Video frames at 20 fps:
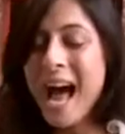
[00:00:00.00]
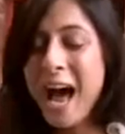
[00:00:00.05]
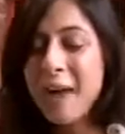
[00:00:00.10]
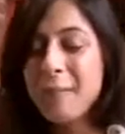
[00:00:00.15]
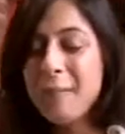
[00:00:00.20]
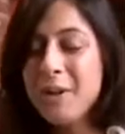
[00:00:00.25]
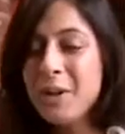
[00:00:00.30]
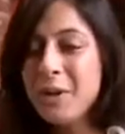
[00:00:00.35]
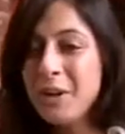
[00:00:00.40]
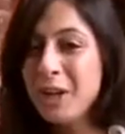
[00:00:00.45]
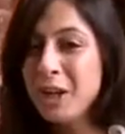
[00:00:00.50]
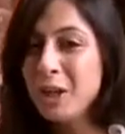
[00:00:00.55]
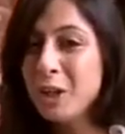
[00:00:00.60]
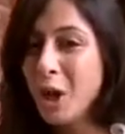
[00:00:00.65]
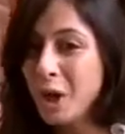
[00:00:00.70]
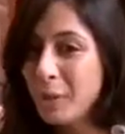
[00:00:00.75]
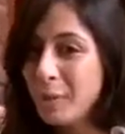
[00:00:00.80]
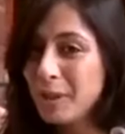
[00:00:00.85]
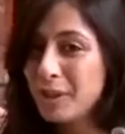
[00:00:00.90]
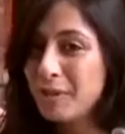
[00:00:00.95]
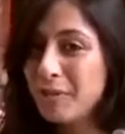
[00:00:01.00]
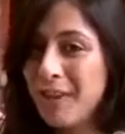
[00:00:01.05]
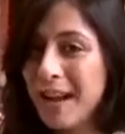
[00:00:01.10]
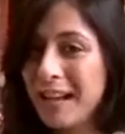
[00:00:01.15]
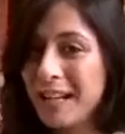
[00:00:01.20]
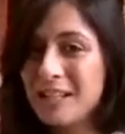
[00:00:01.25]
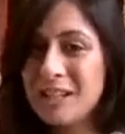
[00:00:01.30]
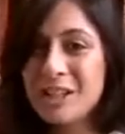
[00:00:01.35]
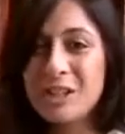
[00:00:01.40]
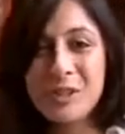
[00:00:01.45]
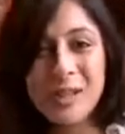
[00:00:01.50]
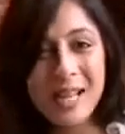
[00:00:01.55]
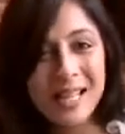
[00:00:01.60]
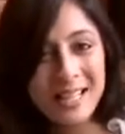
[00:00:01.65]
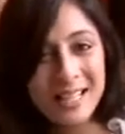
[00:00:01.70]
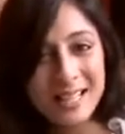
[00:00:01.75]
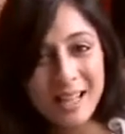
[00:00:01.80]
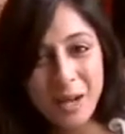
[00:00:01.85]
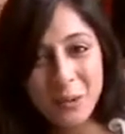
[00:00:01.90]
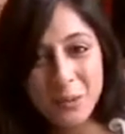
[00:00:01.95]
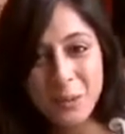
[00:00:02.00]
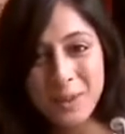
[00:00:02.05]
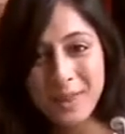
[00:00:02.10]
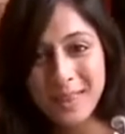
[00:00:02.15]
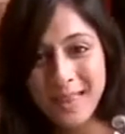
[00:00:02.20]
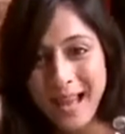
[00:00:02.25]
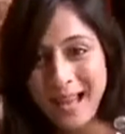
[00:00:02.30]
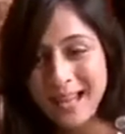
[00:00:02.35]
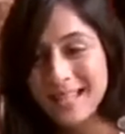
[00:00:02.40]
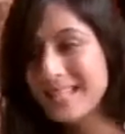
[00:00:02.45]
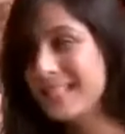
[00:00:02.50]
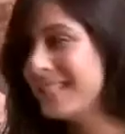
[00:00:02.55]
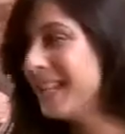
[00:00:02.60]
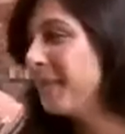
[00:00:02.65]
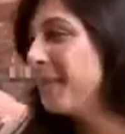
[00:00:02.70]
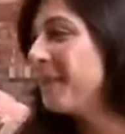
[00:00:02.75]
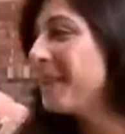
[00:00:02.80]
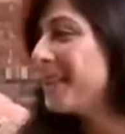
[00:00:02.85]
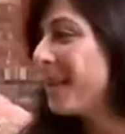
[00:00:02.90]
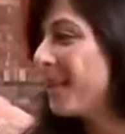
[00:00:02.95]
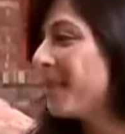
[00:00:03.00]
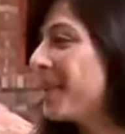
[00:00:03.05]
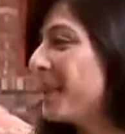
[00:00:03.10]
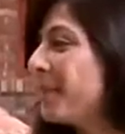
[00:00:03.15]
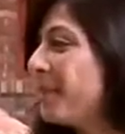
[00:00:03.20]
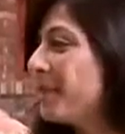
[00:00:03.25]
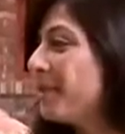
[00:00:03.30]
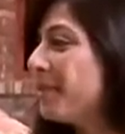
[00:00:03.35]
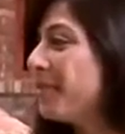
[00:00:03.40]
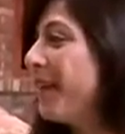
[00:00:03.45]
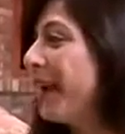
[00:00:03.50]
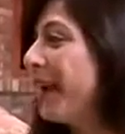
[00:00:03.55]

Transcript: I've been hearing a lot about the faculty, so let's start with that. Tell me something about the